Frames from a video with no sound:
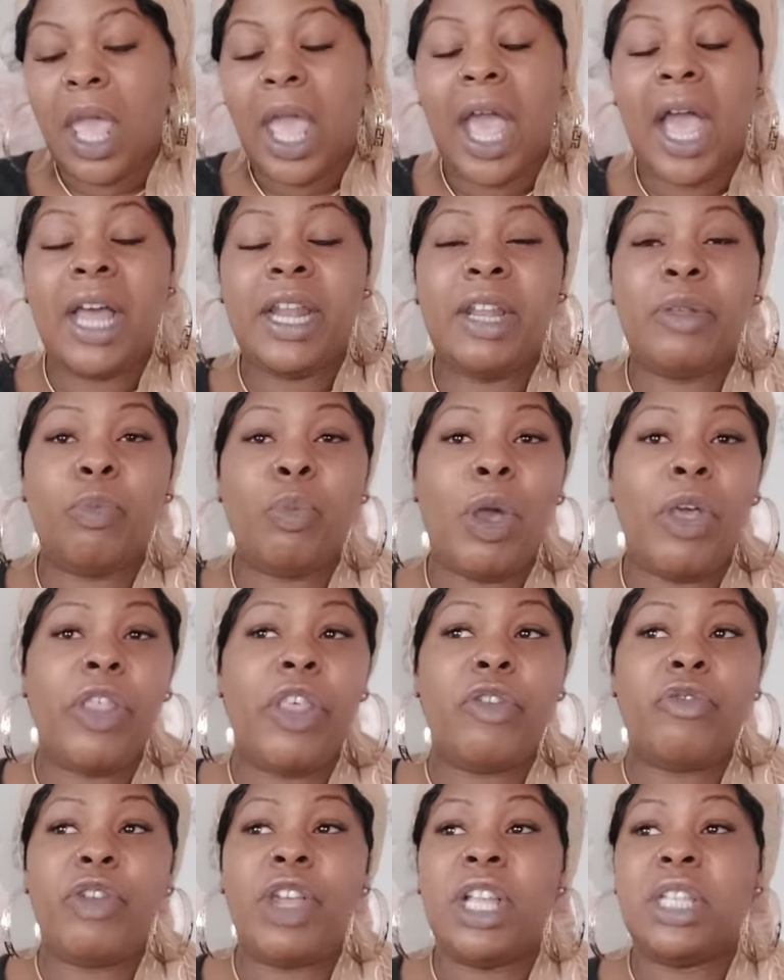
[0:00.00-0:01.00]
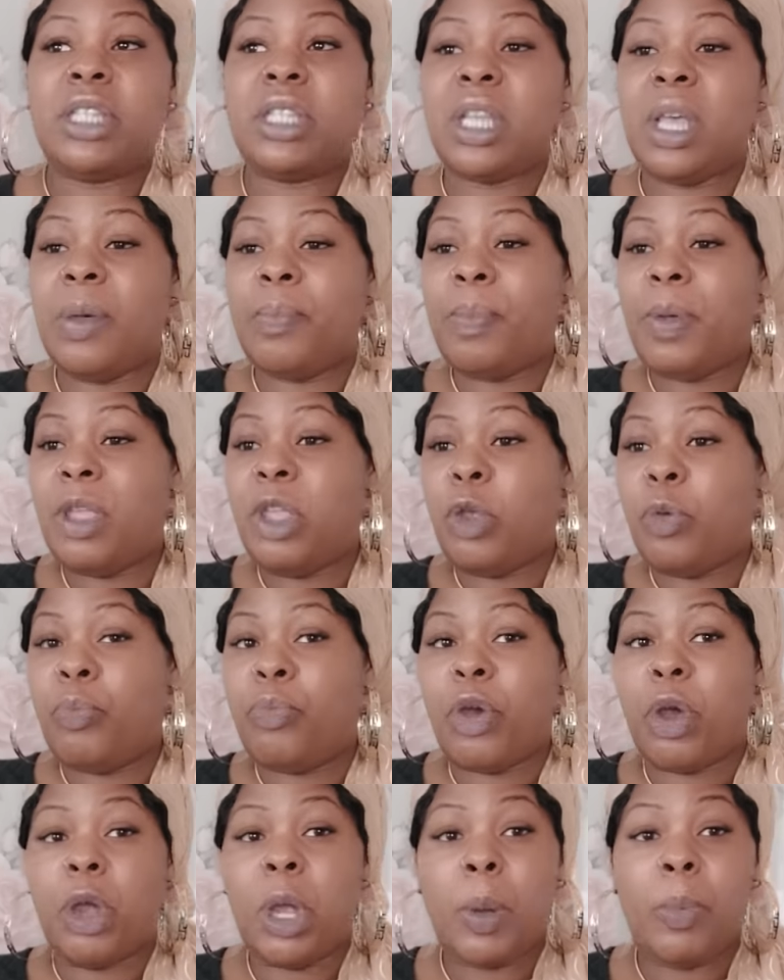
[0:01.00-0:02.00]
And whether it's you
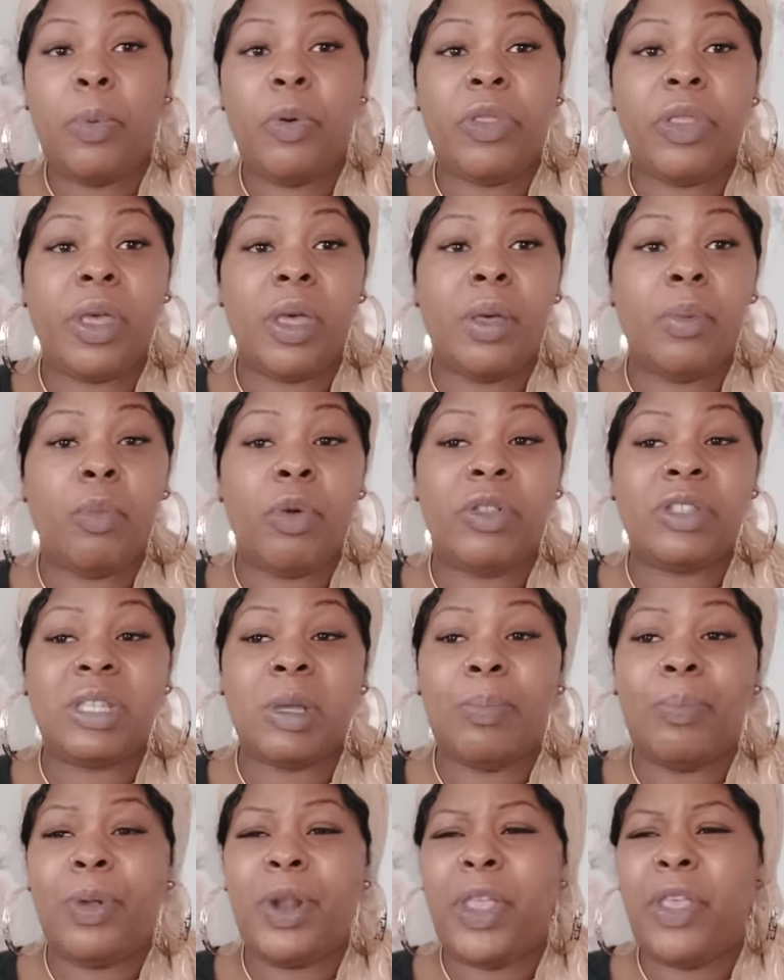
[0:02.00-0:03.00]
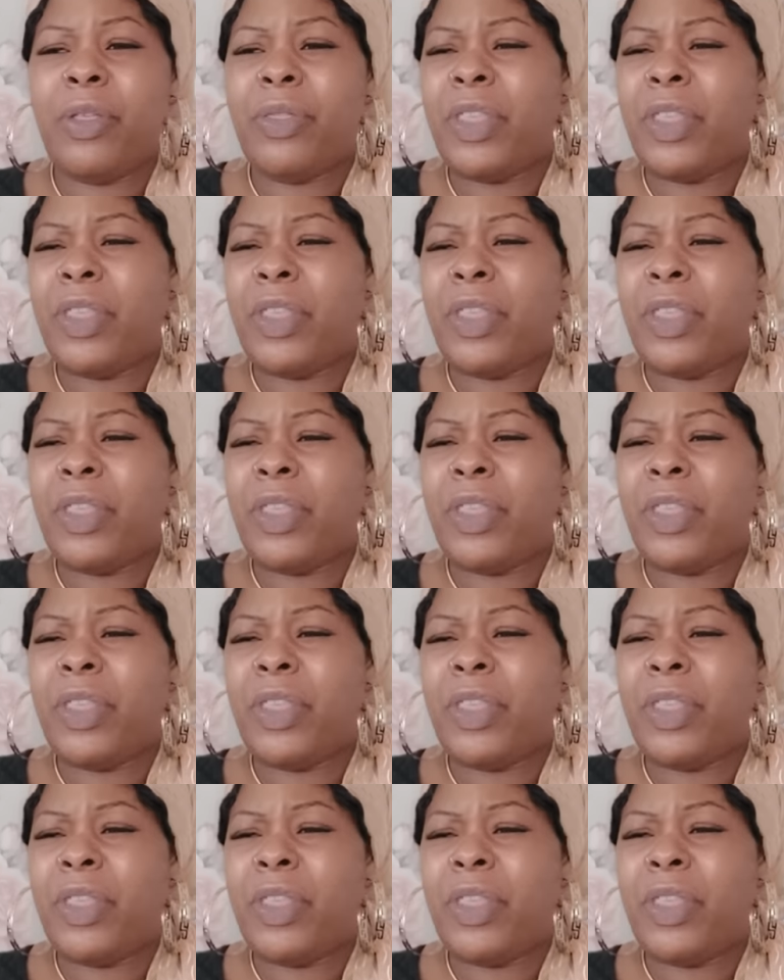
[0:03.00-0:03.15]
broke up with somebody,